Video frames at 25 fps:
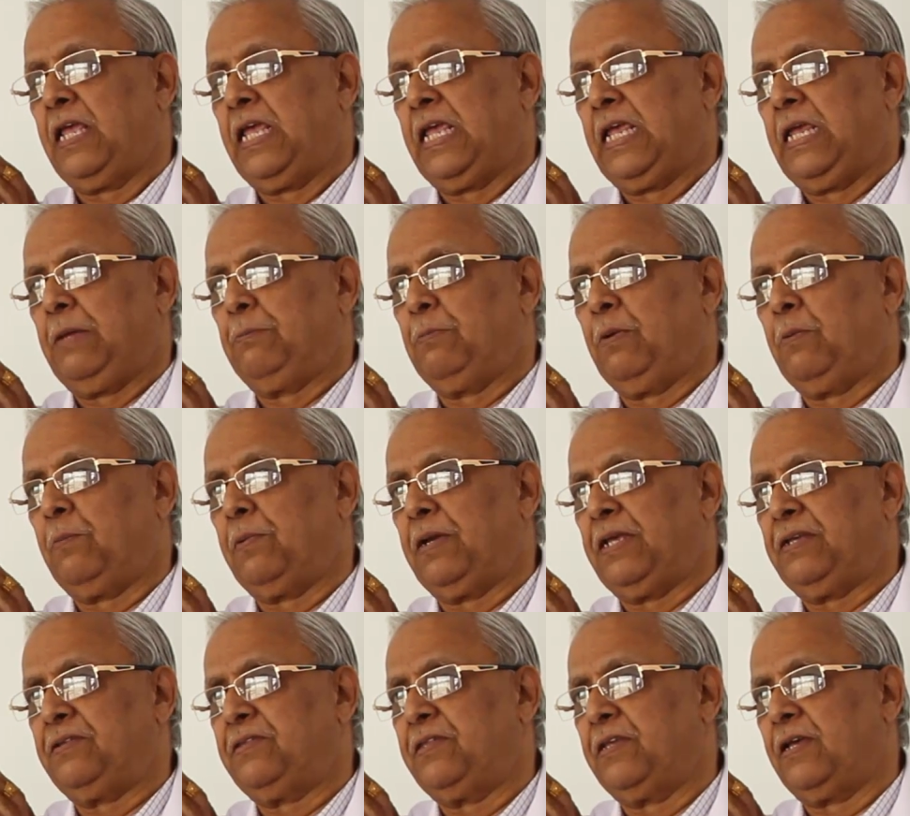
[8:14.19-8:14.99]

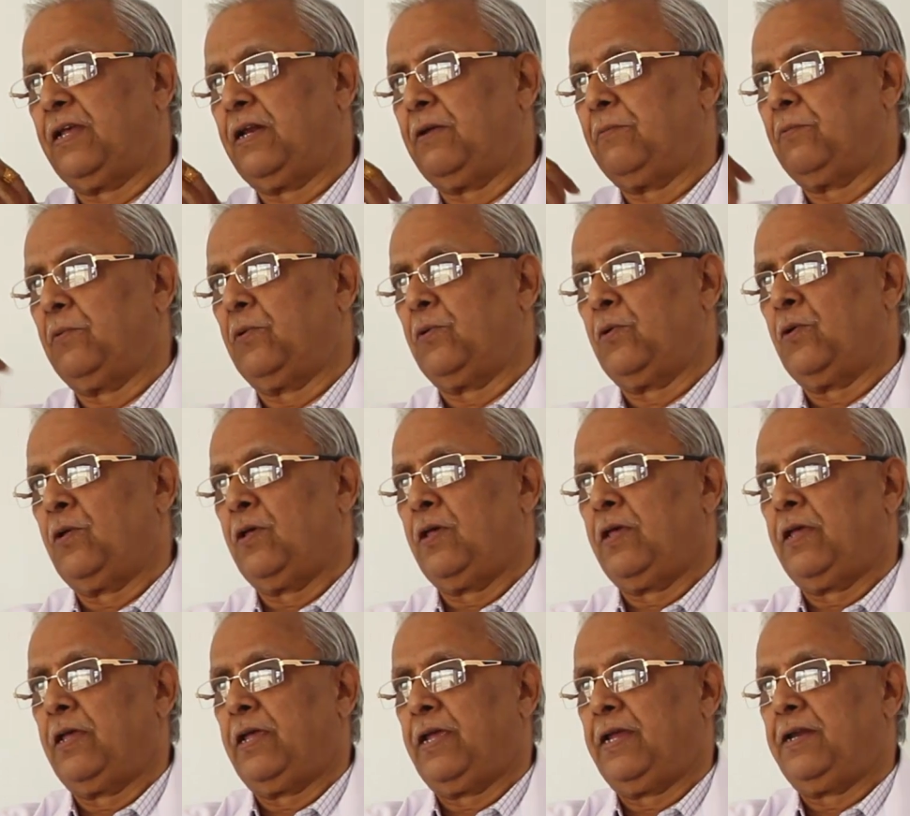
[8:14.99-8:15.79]
immobilize the elbow
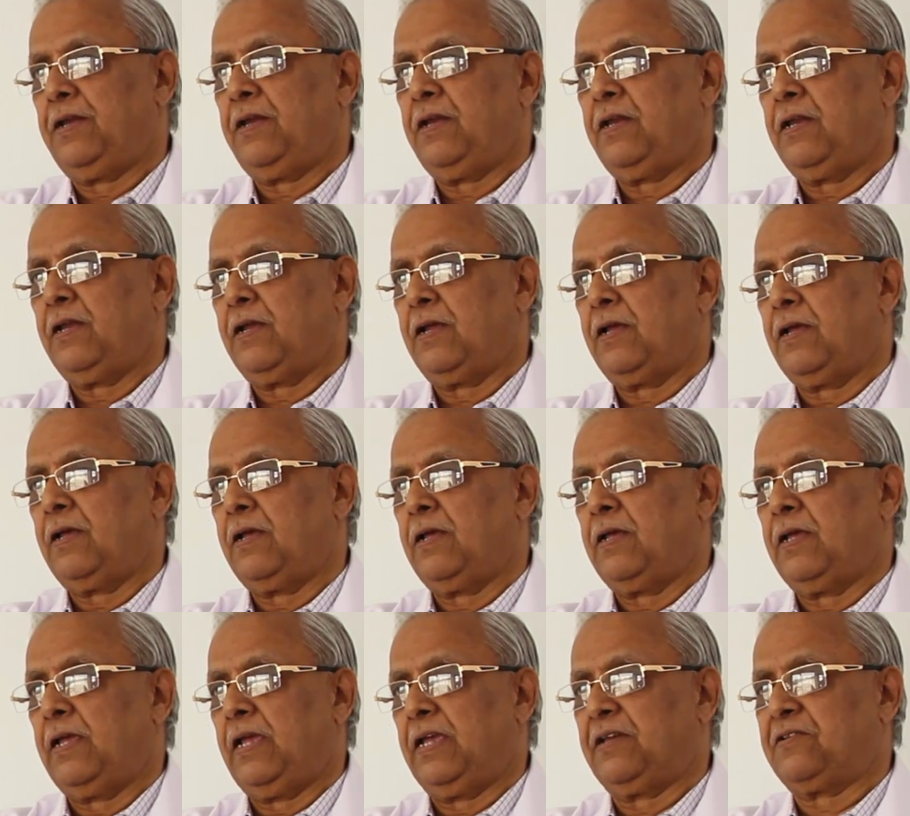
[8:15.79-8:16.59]
in
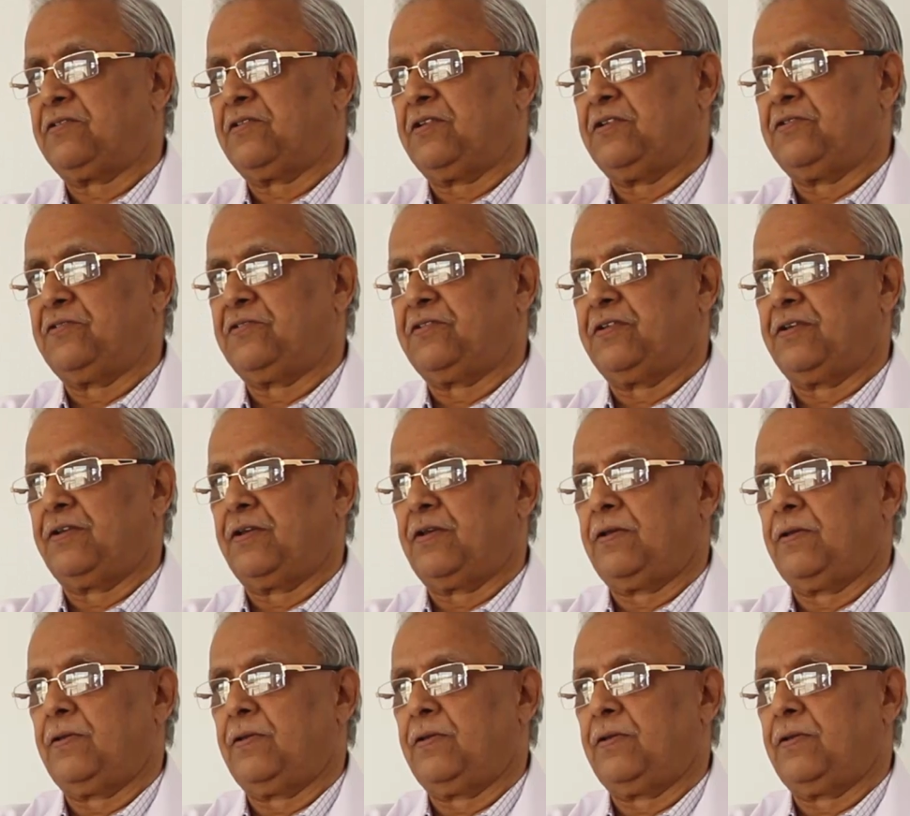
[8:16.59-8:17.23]
extension.